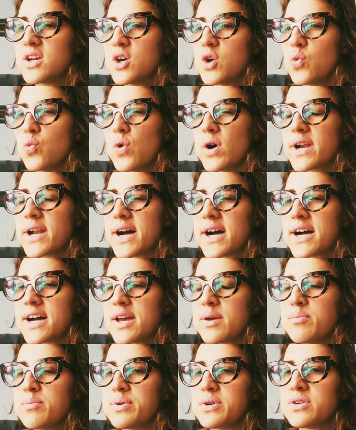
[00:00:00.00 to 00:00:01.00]
One
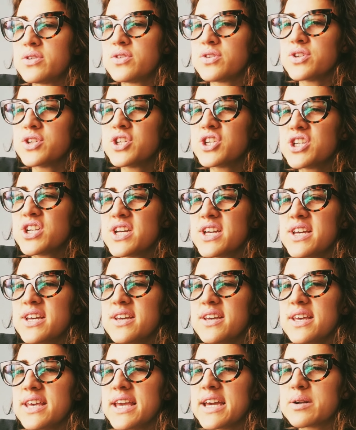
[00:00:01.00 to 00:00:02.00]
eye bulged.
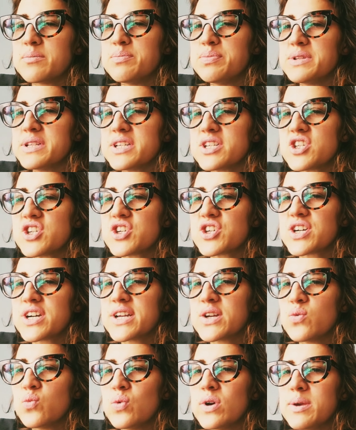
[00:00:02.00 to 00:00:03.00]
He had a
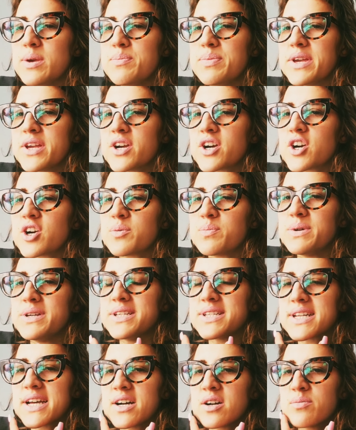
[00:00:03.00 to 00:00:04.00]
blistering, weeping
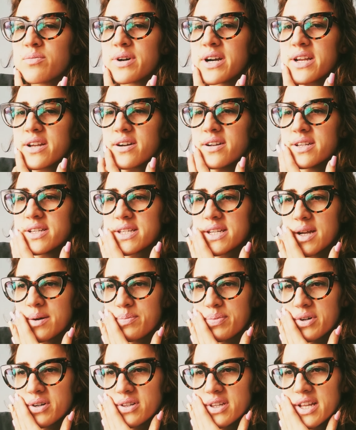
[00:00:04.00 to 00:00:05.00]
herpes outbreak on his
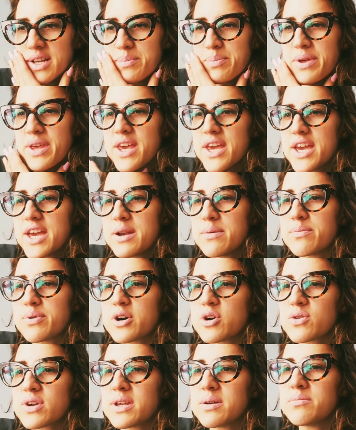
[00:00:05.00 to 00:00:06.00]
upper lip and
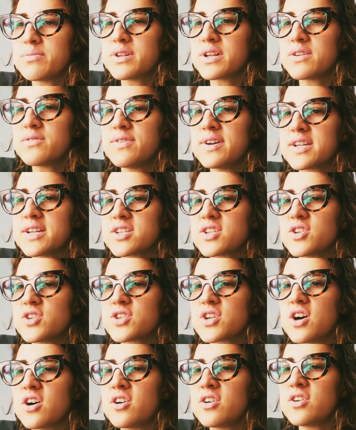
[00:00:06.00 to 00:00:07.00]
broken blood
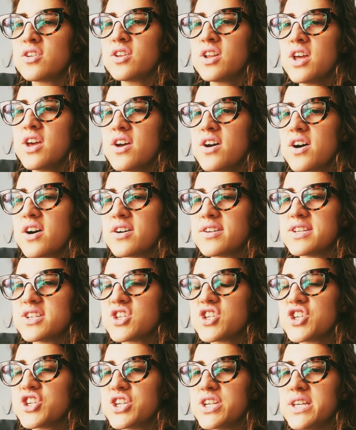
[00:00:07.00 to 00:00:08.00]
vessels all on
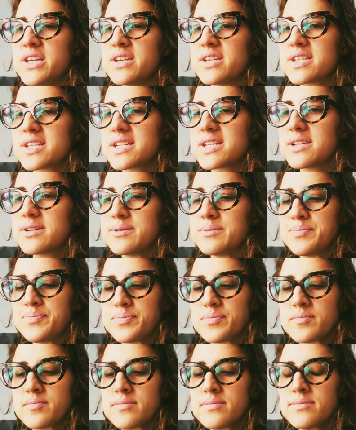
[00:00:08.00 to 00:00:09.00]
his cheeks.
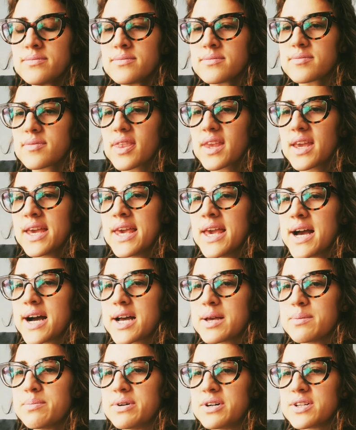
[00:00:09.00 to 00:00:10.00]
He
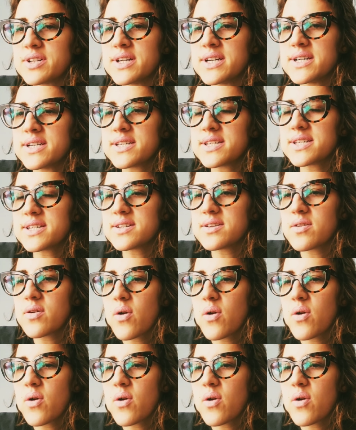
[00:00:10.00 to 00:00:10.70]
eyeballed us.